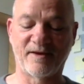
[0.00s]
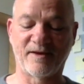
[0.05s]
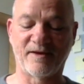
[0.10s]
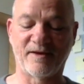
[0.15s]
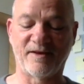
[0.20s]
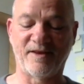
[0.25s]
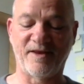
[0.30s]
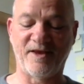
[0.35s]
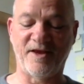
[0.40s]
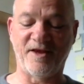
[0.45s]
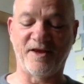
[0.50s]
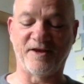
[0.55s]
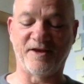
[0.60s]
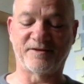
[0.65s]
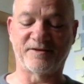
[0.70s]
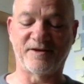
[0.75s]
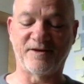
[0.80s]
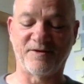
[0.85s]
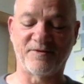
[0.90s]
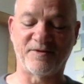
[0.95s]
the
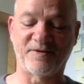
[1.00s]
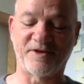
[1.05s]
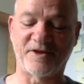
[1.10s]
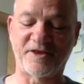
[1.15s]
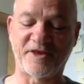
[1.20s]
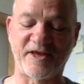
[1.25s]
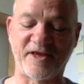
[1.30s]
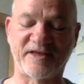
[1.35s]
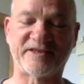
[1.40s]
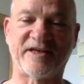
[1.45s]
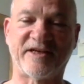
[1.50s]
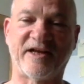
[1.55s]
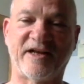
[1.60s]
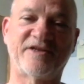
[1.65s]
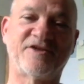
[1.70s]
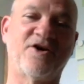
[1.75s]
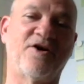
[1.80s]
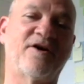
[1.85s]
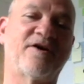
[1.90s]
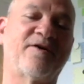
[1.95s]
things that I
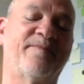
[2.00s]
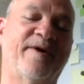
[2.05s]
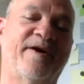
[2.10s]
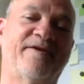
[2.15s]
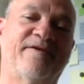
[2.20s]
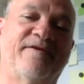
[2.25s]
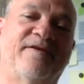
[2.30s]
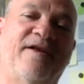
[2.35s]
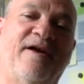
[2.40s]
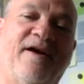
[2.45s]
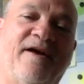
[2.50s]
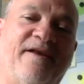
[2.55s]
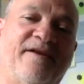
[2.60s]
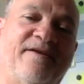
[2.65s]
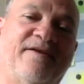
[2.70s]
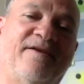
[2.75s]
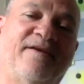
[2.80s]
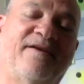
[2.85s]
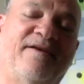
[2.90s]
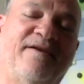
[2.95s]
talk about a lot
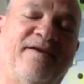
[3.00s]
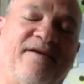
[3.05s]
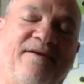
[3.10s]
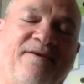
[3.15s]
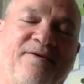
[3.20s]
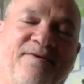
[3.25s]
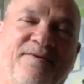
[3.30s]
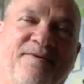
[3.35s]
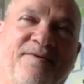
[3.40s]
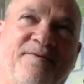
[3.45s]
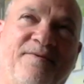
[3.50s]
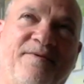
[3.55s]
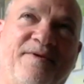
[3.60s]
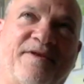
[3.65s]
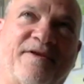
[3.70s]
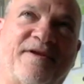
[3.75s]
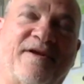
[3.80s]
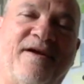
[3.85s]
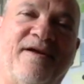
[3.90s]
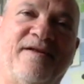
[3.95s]

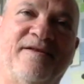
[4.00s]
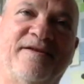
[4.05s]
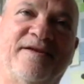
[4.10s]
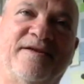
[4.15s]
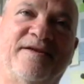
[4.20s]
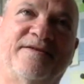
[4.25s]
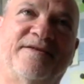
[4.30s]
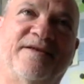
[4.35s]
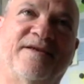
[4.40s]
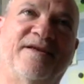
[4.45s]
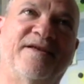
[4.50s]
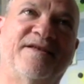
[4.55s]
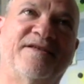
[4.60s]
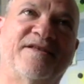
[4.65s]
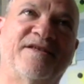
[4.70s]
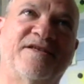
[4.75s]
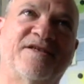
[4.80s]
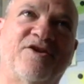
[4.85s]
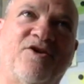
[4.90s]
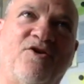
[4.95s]
with colleagues is
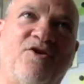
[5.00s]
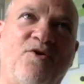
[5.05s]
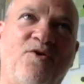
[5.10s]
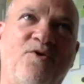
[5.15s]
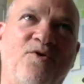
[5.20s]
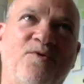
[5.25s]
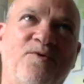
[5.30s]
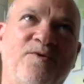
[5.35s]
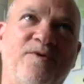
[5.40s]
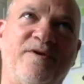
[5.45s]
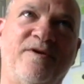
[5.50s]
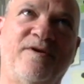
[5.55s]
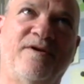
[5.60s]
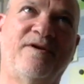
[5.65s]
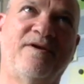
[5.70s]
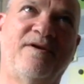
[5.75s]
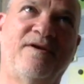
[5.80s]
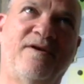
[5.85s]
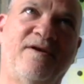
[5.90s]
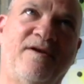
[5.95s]
this whole
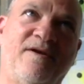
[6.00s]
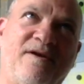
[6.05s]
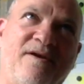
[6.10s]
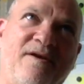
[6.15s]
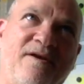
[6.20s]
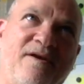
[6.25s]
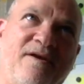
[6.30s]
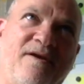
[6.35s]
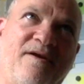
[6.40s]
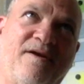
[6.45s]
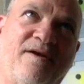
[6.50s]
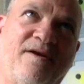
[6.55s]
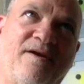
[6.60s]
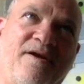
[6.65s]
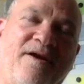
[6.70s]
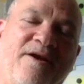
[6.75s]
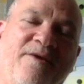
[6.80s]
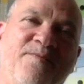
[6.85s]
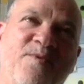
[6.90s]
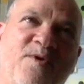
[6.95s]

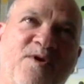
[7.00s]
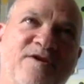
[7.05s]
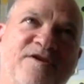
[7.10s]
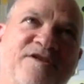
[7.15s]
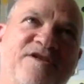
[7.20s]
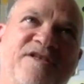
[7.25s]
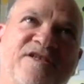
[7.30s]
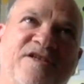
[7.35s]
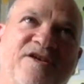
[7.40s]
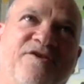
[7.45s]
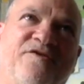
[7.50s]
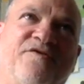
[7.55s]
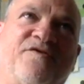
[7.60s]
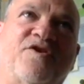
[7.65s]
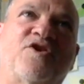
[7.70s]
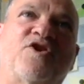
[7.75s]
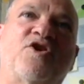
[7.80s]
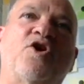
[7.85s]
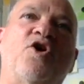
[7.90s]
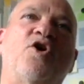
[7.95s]
emergence of
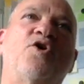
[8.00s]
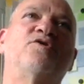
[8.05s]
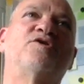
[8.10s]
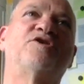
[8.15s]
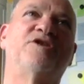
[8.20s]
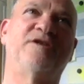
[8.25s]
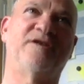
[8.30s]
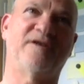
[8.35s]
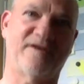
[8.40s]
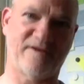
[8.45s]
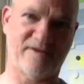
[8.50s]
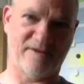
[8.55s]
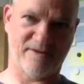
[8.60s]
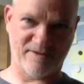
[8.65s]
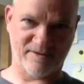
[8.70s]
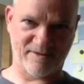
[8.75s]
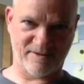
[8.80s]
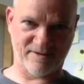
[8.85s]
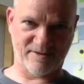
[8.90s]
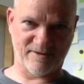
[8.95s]
coaching
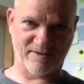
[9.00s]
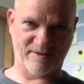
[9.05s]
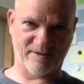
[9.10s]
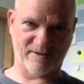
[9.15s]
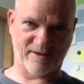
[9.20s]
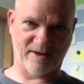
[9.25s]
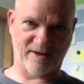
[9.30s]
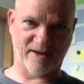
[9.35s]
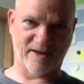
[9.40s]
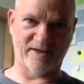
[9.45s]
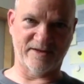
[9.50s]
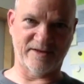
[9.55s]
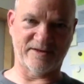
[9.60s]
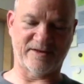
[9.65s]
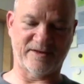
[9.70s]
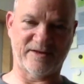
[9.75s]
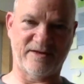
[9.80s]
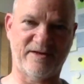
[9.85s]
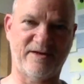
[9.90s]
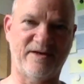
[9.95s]
as a
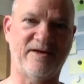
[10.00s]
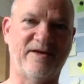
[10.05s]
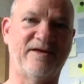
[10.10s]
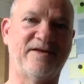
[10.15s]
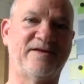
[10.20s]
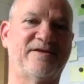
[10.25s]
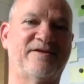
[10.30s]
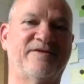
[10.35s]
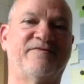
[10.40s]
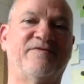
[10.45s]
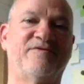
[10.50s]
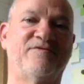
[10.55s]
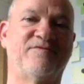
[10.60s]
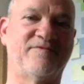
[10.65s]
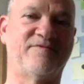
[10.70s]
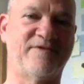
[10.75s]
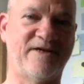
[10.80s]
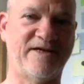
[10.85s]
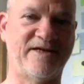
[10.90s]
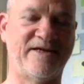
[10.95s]
kind of a
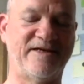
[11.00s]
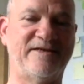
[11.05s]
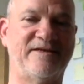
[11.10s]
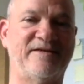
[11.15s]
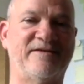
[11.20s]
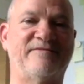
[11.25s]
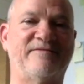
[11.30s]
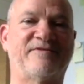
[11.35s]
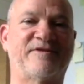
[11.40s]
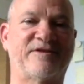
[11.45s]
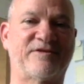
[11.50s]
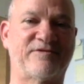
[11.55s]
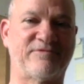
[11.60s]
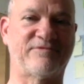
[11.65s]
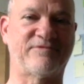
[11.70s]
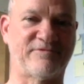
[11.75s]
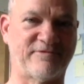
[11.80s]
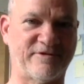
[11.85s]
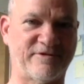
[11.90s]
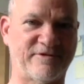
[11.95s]
way of
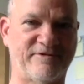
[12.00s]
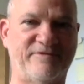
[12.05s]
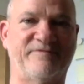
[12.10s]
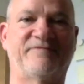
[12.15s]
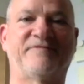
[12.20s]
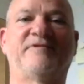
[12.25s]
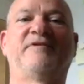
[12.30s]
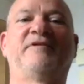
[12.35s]
sort of